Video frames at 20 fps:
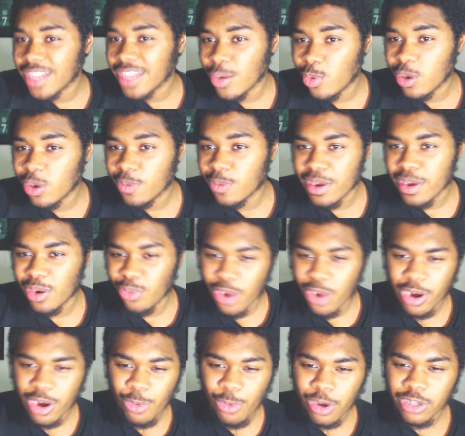it would have been a
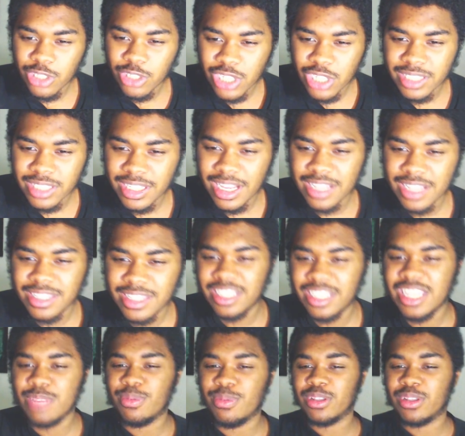one-on-one chance against the
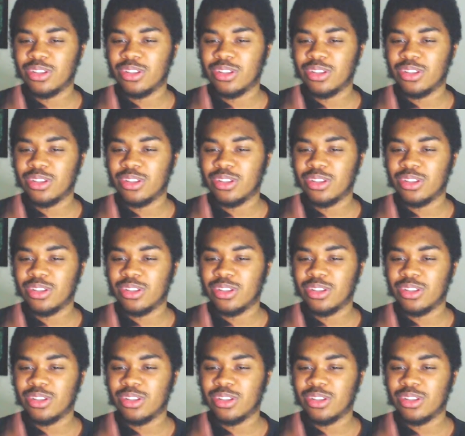keeper.